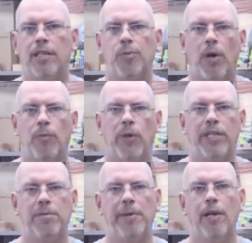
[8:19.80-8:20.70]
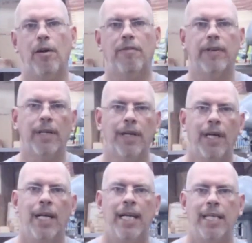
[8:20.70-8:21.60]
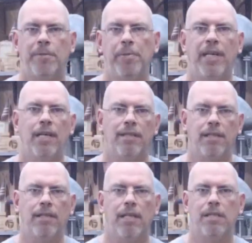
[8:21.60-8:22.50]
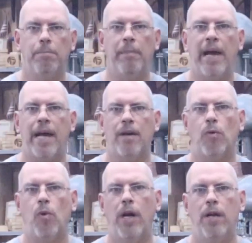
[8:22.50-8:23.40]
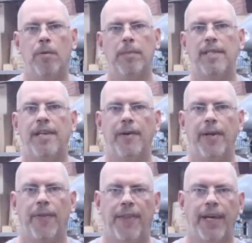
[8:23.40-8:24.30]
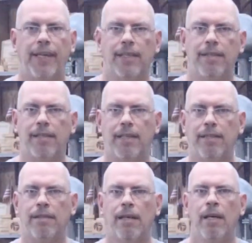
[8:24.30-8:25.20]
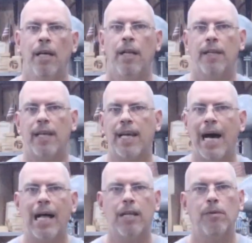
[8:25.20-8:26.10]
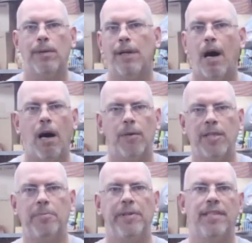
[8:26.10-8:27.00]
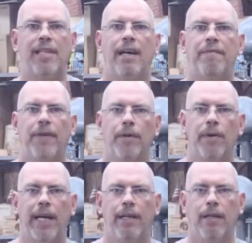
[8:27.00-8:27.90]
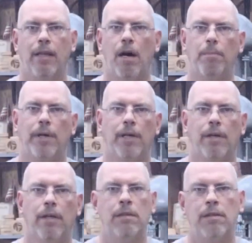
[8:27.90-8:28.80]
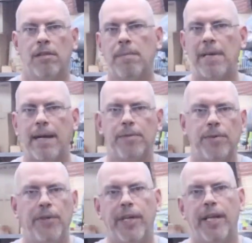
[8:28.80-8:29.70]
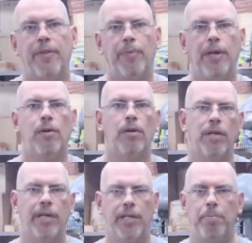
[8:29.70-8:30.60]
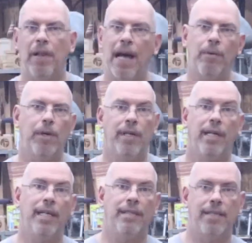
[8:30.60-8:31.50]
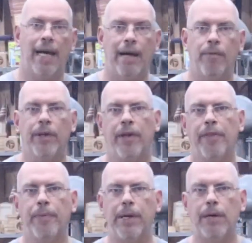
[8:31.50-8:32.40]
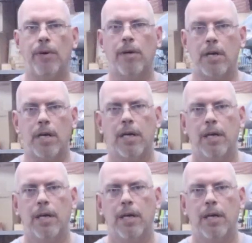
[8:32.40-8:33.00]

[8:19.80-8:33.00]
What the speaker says: this one wins me over is because it doesn't matter what your material thickness is, the collar will always be set for the right lumber. Sometimes when you get 3/4 inch plywood, it's not really 3/4.